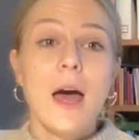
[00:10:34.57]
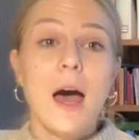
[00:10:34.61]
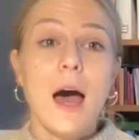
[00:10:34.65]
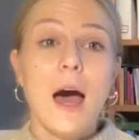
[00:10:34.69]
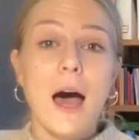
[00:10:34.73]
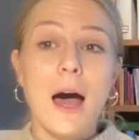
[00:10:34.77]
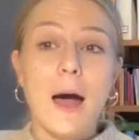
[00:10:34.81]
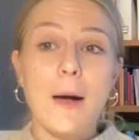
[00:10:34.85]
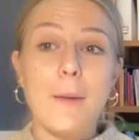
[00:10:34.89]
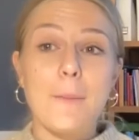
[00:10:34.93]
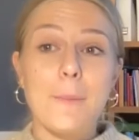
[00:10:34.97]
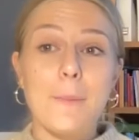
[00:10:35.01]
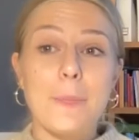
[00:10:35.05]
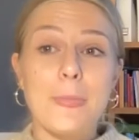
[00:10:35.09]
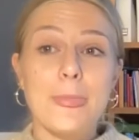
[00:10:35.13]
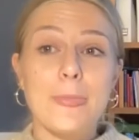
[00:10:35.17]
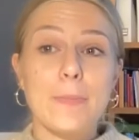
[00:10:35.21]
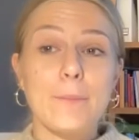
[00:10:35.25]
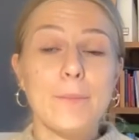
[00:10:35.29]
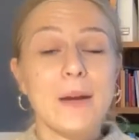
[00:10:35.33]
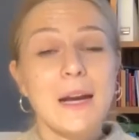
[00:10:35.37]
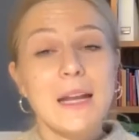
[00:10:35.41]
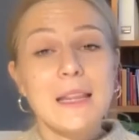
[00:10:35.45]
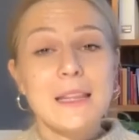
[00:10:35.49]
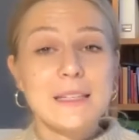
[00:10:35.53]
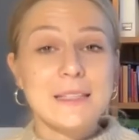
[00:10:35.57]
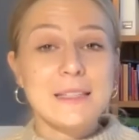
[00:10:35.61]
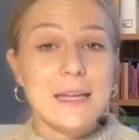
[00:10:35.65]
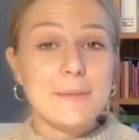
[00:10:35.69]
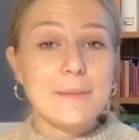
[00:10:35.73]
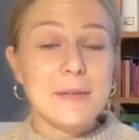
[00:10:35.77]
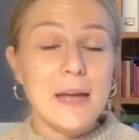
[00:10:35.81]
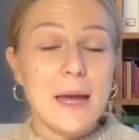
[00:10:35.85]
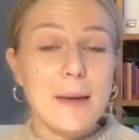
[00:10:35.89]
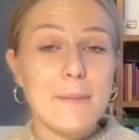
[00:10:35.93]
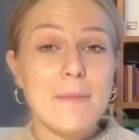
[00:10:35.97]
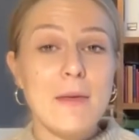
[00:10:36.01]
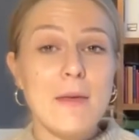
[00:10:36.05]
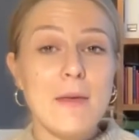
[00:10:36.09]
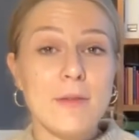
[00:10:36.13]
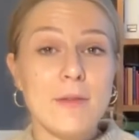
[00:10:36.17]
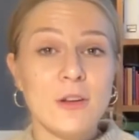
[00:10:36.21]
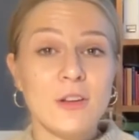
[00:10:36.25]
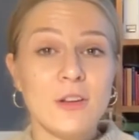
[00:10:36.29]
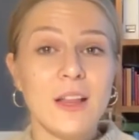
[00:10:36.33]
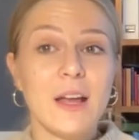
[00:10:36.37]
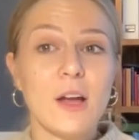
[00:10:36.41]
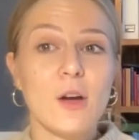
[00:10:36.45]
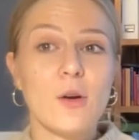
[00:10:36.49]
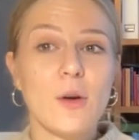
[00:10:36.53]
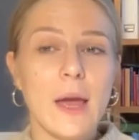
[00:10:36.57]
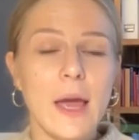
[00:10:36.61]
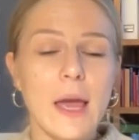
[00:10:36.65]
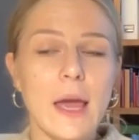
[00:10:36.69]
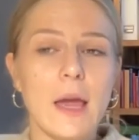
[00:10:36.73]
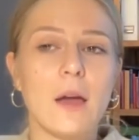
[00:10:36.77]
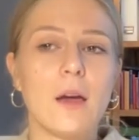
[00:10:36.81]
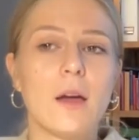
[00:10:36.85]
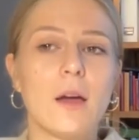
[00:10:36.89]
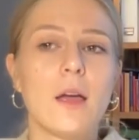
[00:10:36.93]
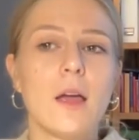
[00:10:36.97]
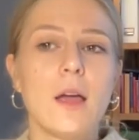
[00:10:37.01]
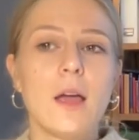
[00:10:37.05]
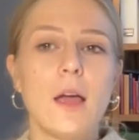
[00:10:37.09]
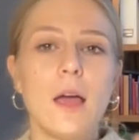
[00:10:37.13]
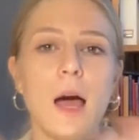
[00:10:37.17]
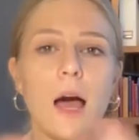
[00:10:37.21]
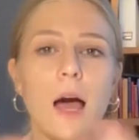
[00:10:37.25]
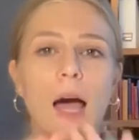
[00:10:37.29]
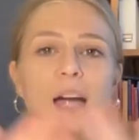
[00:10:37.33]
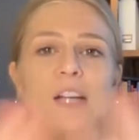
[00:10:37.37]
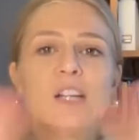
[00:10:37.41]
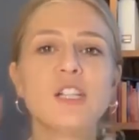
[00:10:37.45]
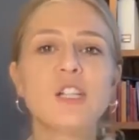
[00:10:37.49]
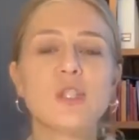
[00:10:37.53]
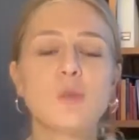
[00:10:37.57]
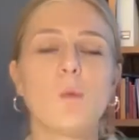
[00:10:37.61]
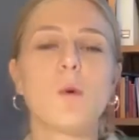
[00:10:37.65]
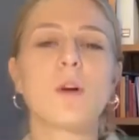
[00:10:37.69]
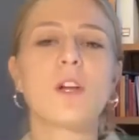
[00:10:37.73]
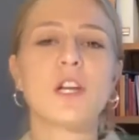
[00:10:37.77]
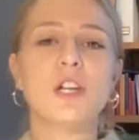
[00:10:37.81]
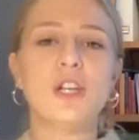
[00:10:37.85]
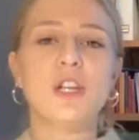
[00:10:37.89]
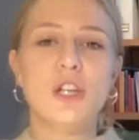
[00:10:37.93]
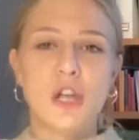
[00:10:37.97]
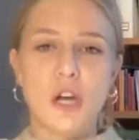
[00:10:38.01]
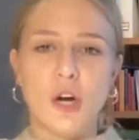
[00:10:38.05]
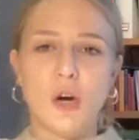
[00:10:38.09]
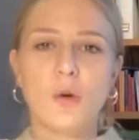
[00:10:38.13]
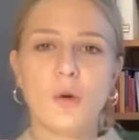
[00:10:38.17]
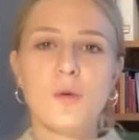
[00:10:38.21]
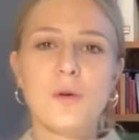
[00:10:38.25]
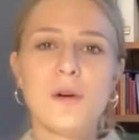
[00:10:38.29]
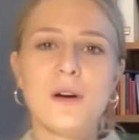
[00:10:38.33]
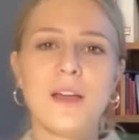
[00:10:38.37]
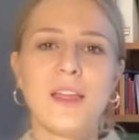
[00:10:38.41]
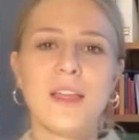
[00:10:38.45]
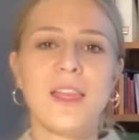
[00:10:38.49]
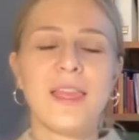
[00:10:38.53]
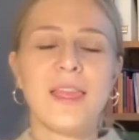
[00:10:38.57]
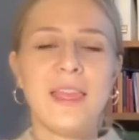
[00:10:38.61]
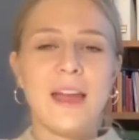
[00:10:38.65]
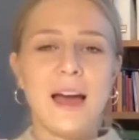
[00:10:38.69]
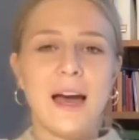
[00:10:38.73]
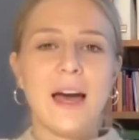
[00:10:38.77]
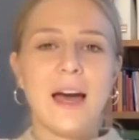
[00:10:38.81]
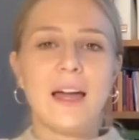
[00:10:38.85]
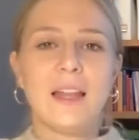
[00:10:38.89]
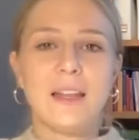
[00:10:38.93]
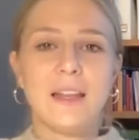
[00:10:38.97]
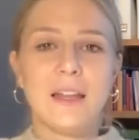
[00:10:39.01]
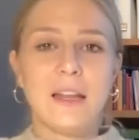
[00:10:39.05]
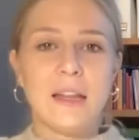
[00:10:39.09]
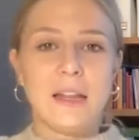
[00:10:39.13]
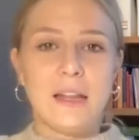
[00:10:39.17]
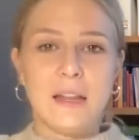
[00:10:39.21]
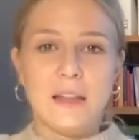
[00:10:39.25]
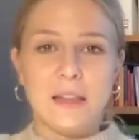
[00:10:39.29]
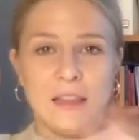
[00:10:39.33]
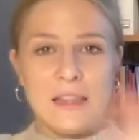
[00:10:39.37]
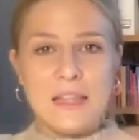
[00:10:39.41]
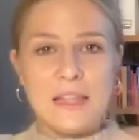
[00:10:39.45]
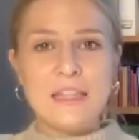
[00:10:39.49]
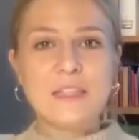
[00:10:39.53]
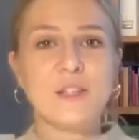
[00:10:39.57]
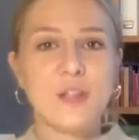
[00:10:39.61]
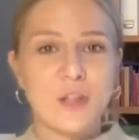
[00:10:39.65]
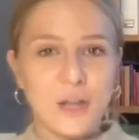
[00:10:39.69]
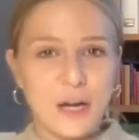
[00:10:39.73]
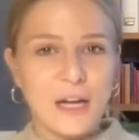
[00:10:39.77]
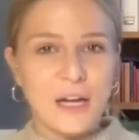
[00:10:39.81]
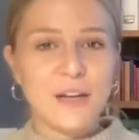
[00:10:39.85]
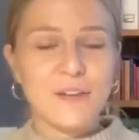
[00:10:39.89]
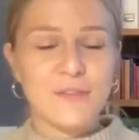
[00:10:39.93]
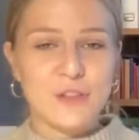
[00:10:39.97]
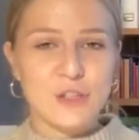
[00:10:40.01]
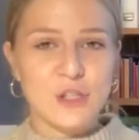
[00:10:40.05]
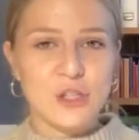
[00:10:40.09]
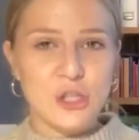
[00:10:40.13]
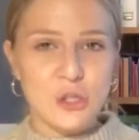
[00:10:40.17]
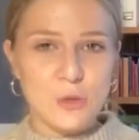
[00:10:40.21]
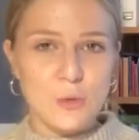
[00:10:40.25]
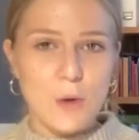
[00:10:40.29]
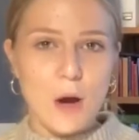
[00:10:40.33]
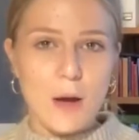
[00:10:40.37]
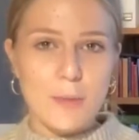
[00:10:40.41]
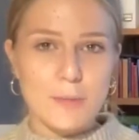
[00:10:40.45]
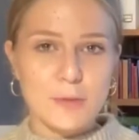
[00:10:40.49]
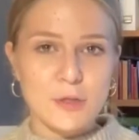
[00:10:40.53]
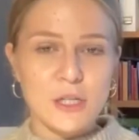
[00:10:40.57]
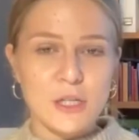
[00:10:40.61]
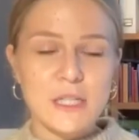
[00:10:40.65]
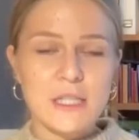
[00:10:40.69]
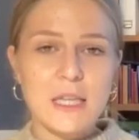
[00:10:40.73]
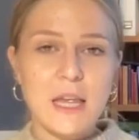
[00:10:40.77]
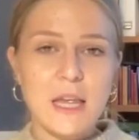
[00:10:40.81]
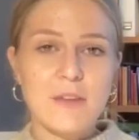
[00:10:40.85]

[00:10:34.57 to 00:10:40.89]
But at the same time, maybe you're like, okay, I just want to know that these are kind of the two options.